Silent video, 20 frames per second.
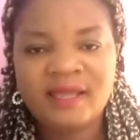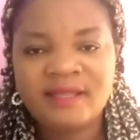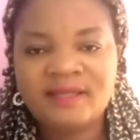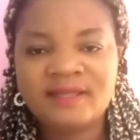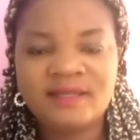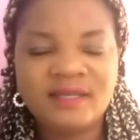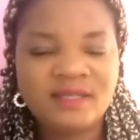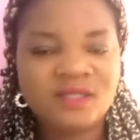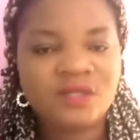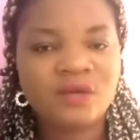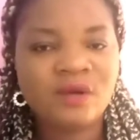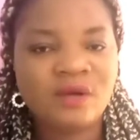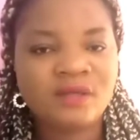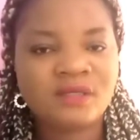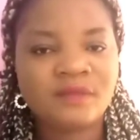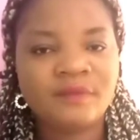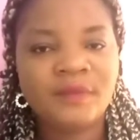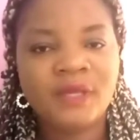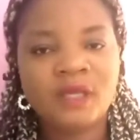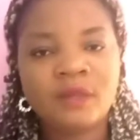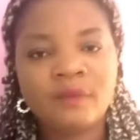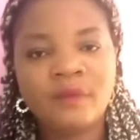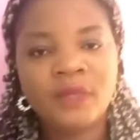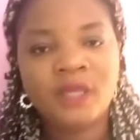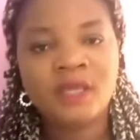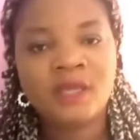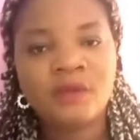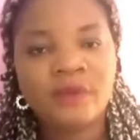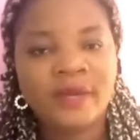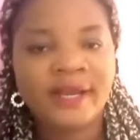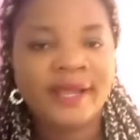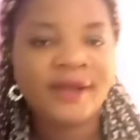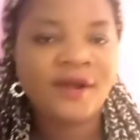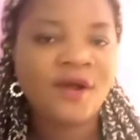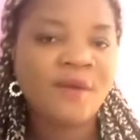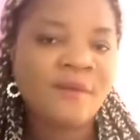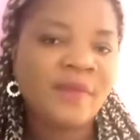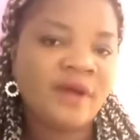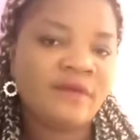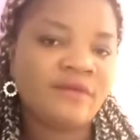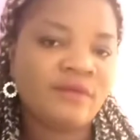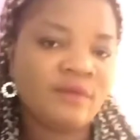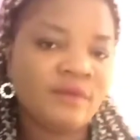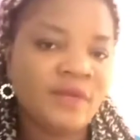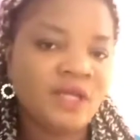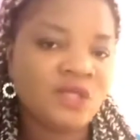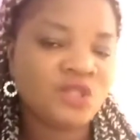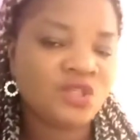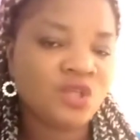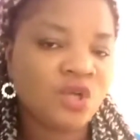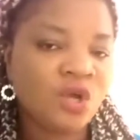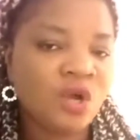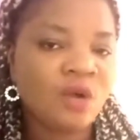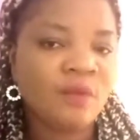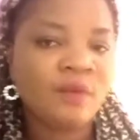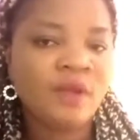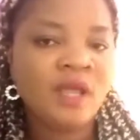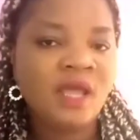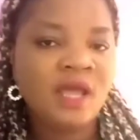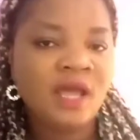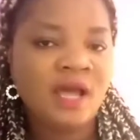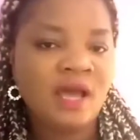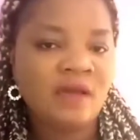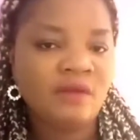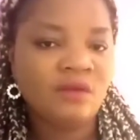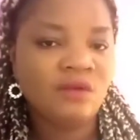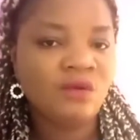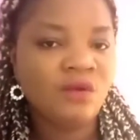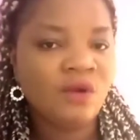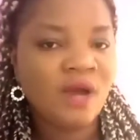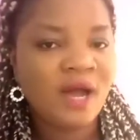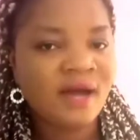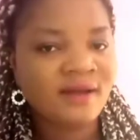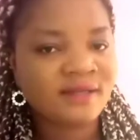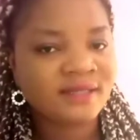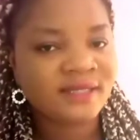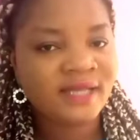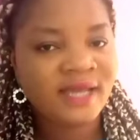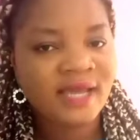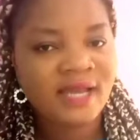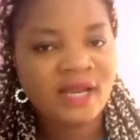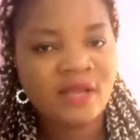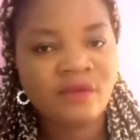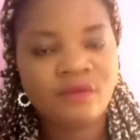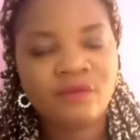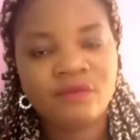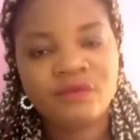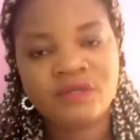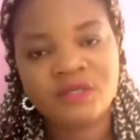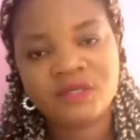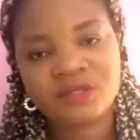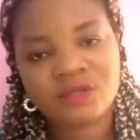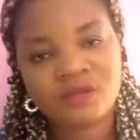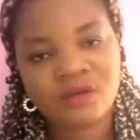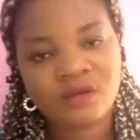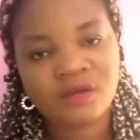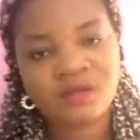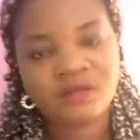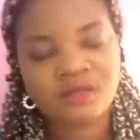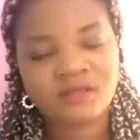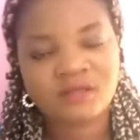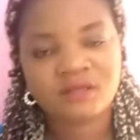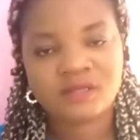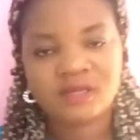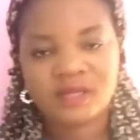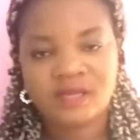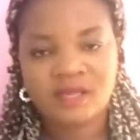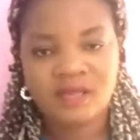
treat us, make me, when I come back from my shop, I will go outside and we discuss.